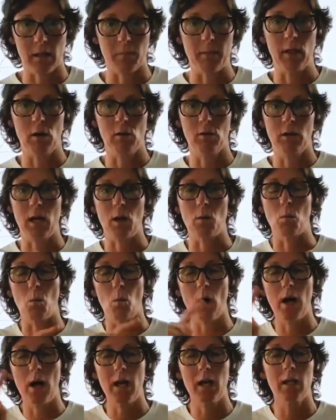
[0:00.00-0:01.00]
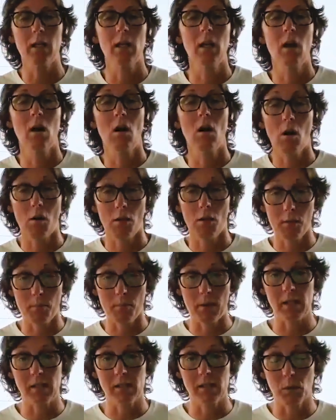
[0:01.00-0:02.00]
I'm like, okay, what's
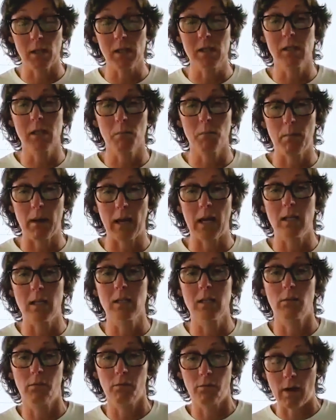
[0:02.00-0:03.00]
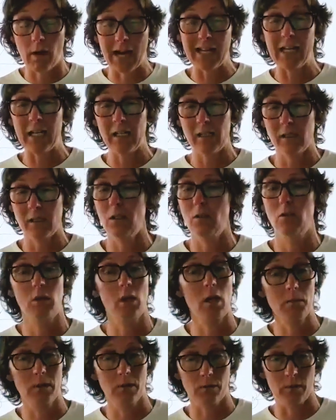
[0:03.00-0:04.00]
the best financing
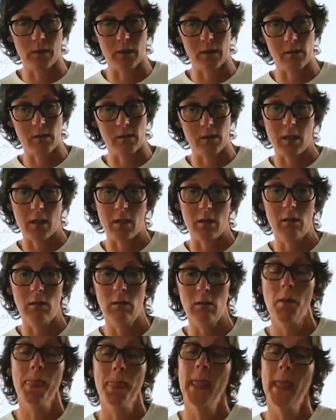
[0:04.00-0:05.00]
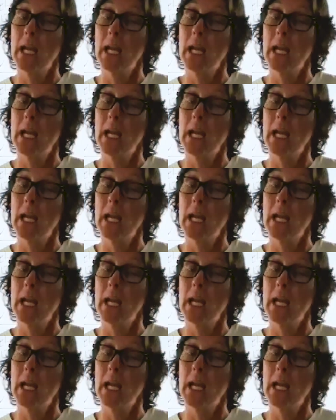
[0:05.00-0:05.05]
terms for this deal?